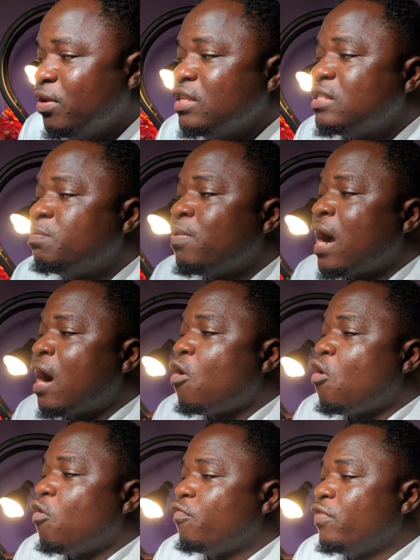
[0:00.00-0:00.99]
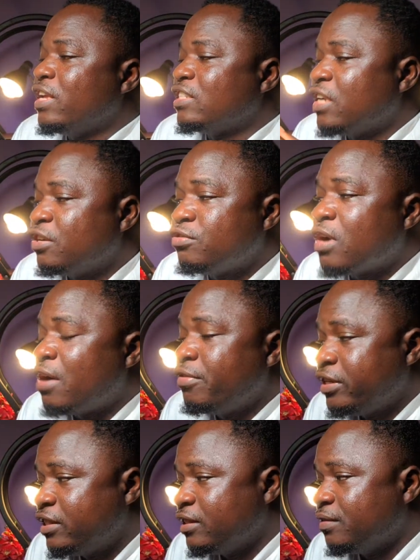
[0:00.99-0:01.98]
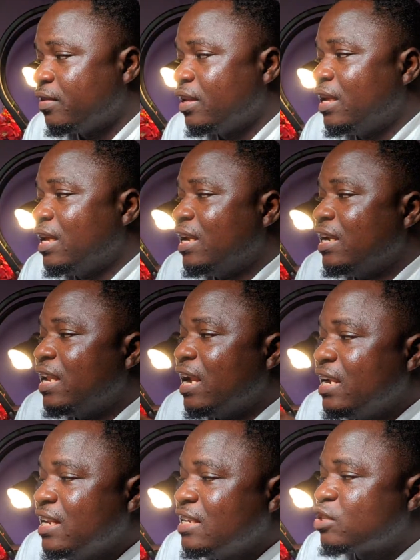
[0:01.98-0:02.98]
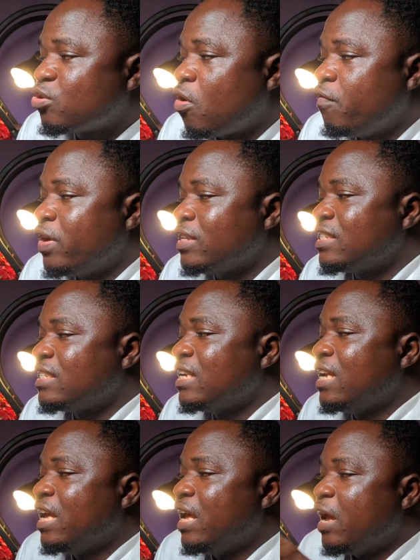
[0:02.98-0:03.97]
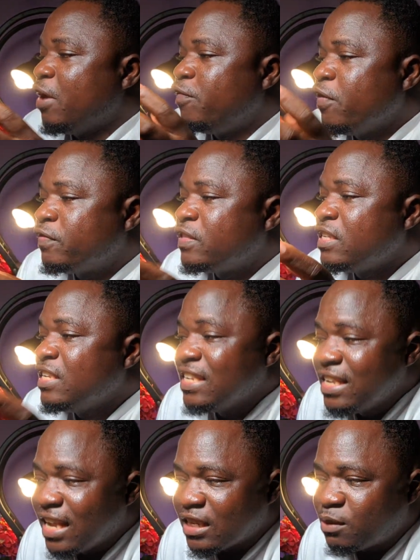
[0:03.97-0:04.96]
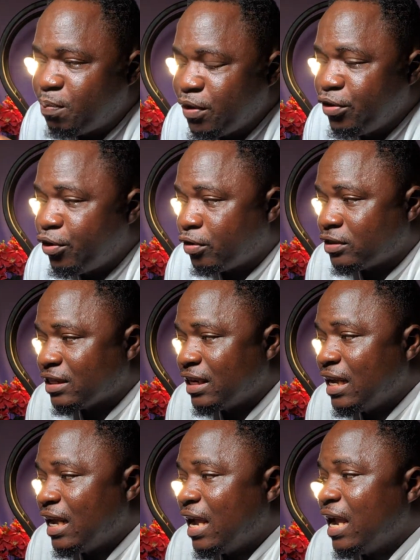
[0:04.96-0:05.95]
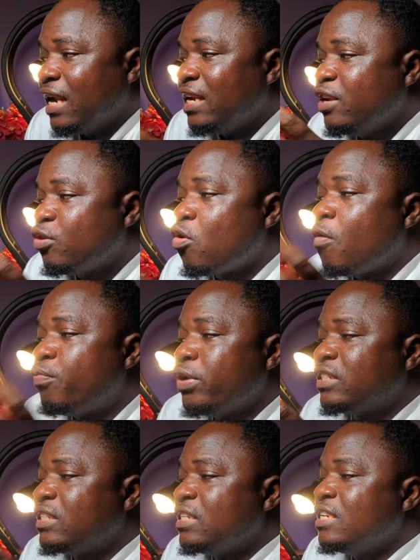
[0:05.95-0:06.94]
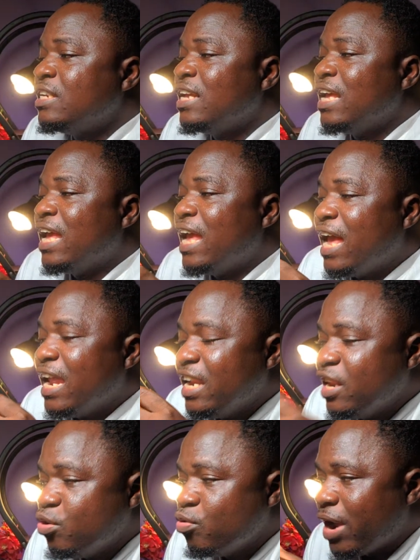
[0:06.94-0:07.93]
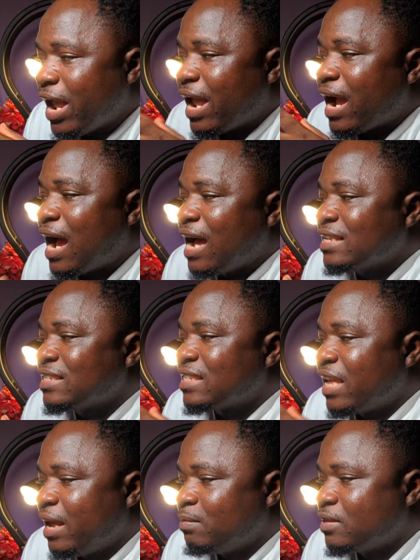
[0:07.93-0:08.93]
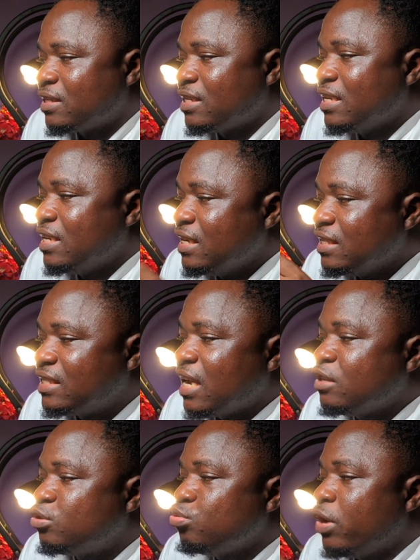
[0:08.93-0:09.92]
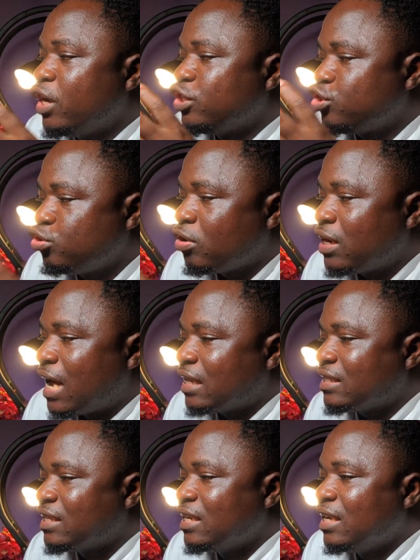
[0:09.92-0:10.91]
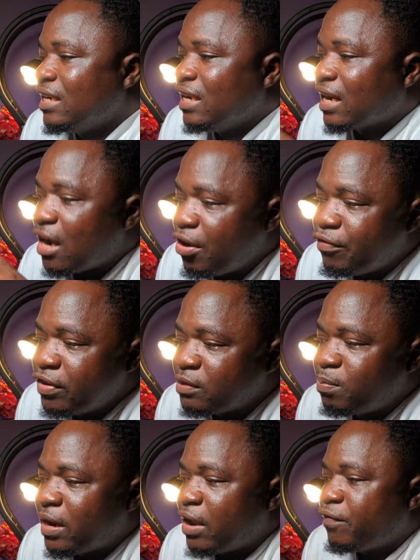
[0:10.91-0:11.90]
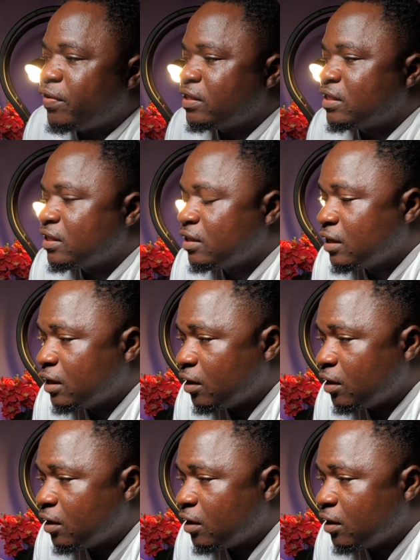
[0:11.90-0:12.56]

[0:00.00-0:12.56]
municipal of the Central Region. The lease covers a 15 years period and incorporation a new enhanced terms intend to ensure that the countries benefit